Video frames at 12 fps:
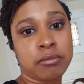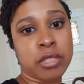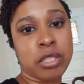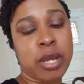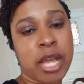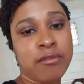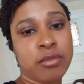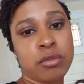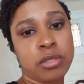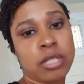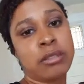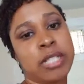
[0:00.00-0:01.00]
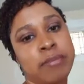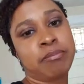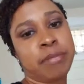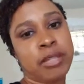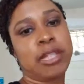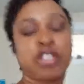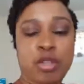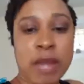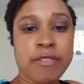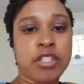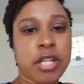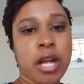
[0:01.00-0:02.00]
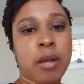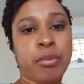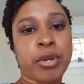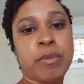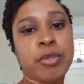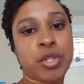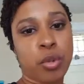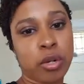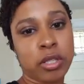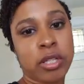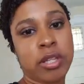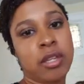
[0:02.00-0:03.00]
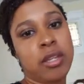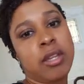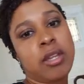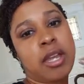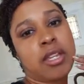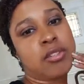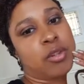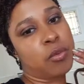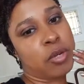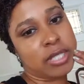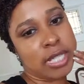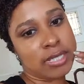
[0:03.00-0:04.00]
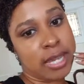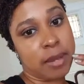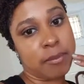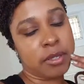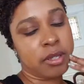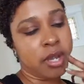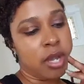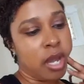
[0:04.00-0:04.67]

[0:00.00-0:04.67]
you know, have you let you have the child prematurely. And you don't want that to happen.